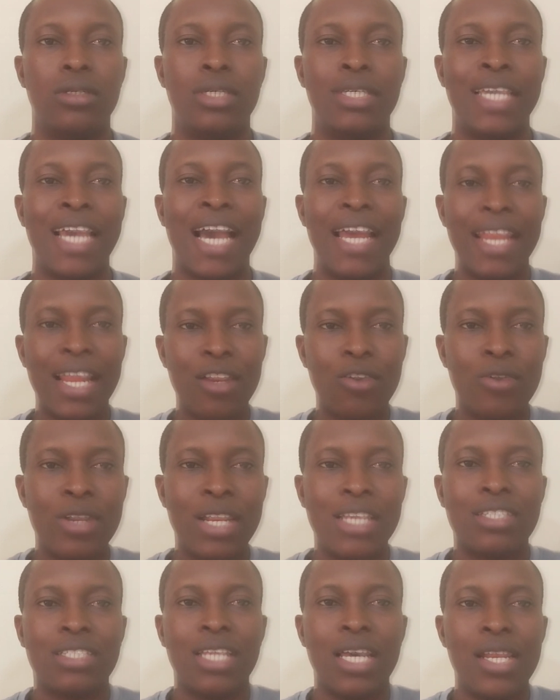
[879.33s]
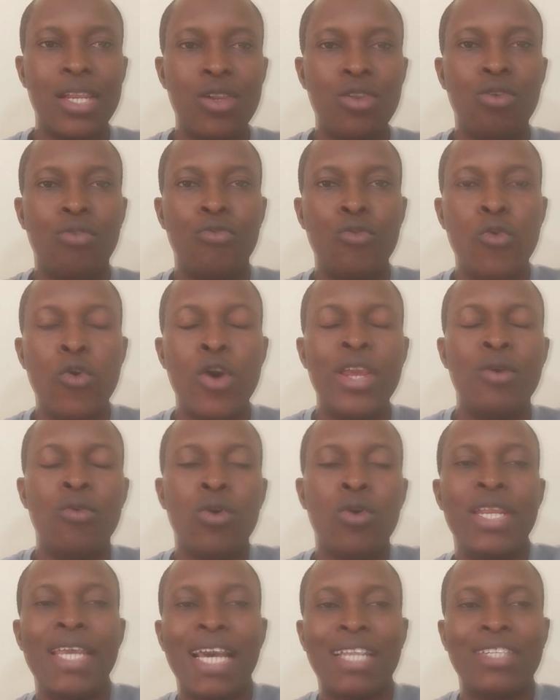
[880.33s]
He had an understanding of
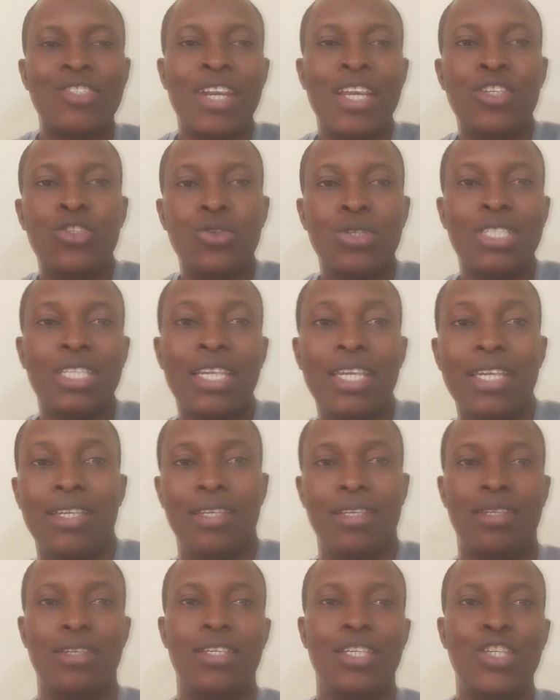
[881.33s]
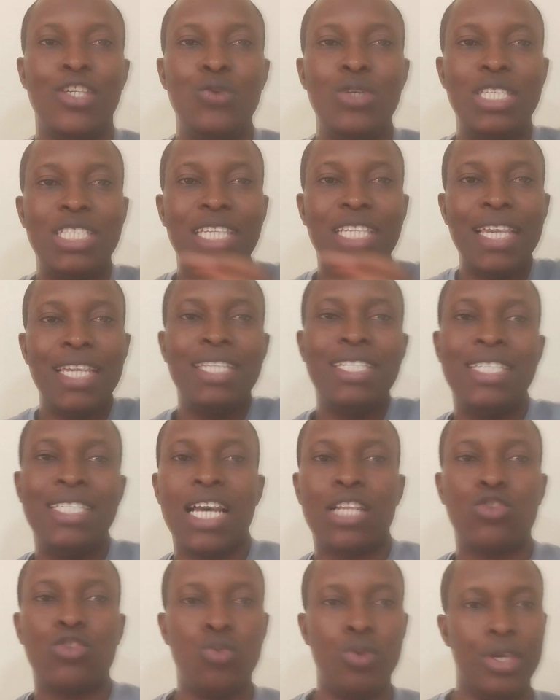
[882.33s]
what they are trying to say. He will say it
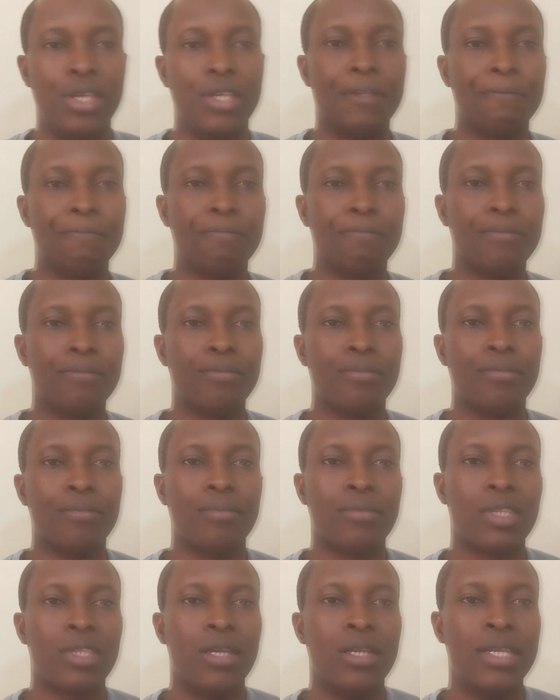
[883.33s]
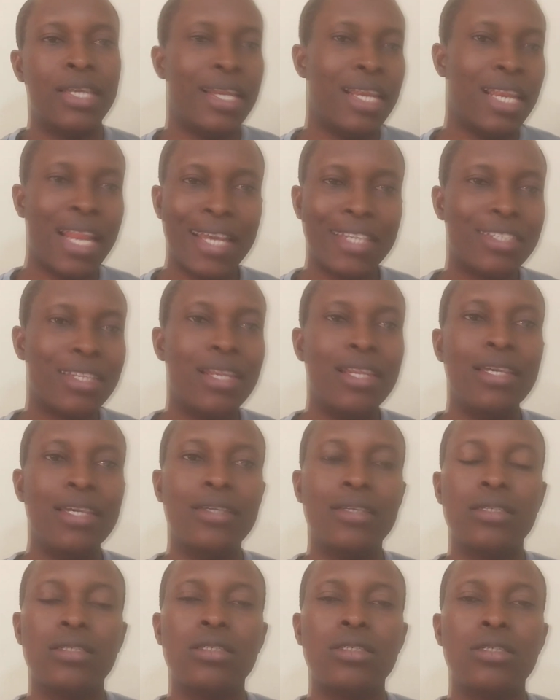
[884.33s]
that way. Then
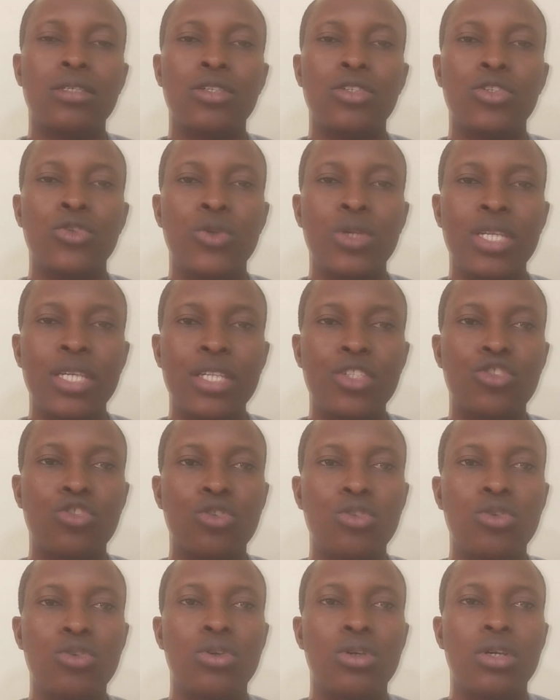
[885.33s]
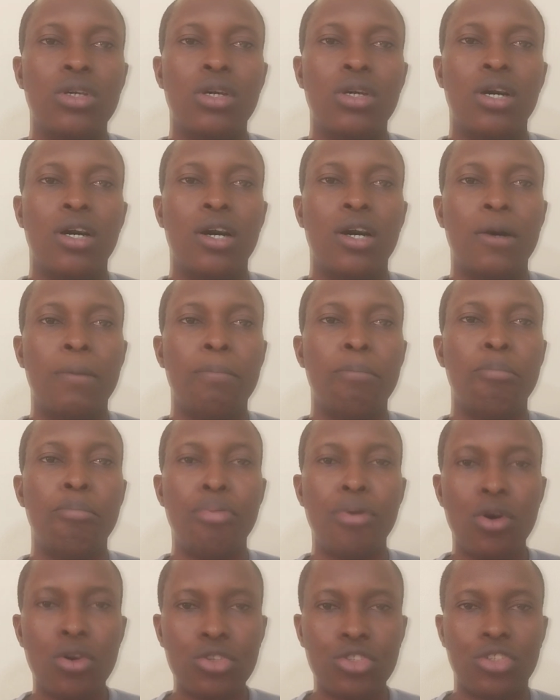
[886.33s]
lastly, you need to
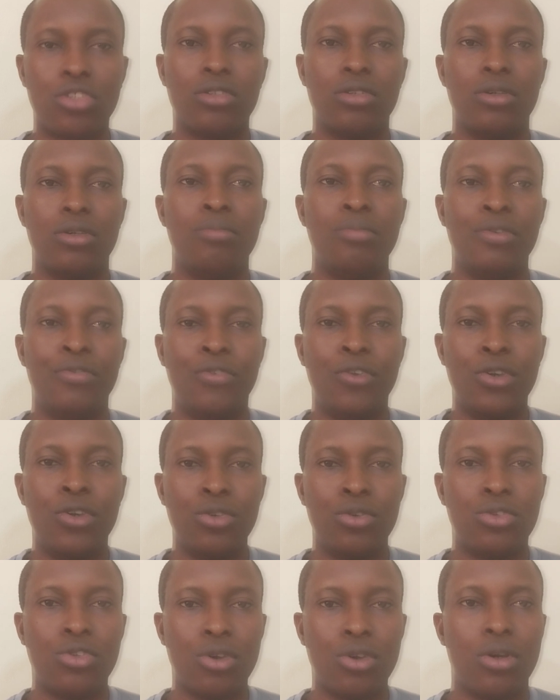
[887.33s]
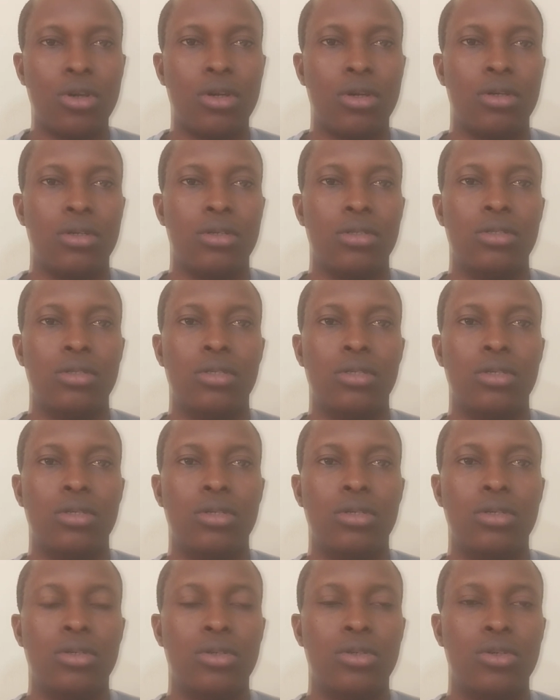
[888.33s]
pause before you talk.
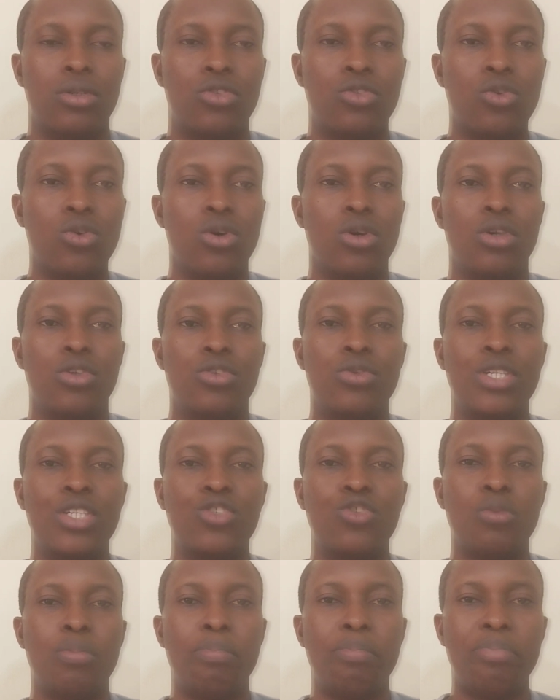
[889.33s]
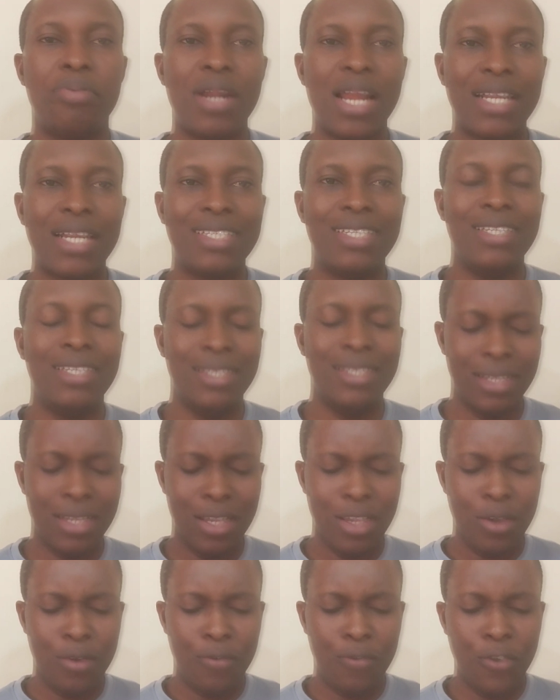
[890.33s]
So you need to
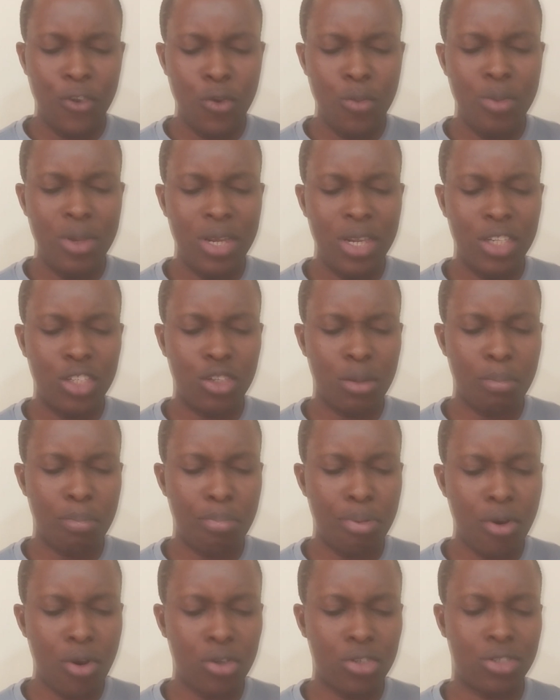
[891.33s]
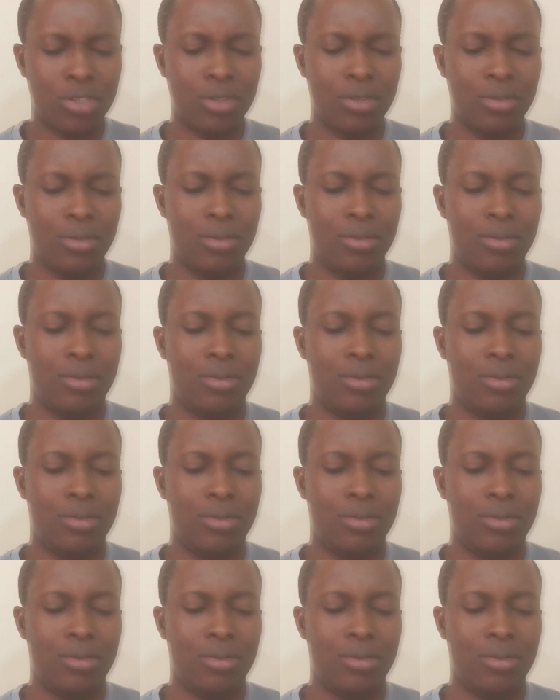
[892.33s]
practice a few minutes pause